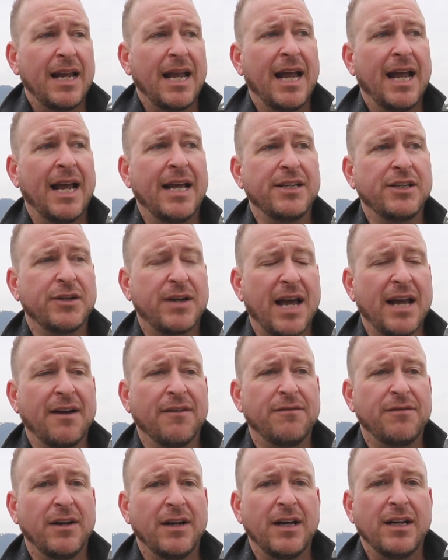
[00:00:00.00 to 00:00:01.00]
And you
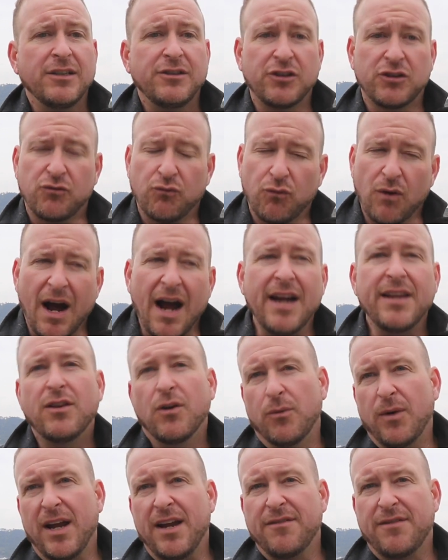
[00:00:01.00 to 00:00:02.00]
kind of just
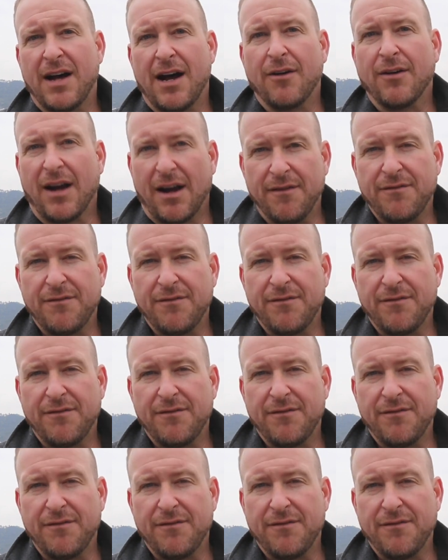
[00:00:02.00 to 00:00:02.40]
ride the wave out.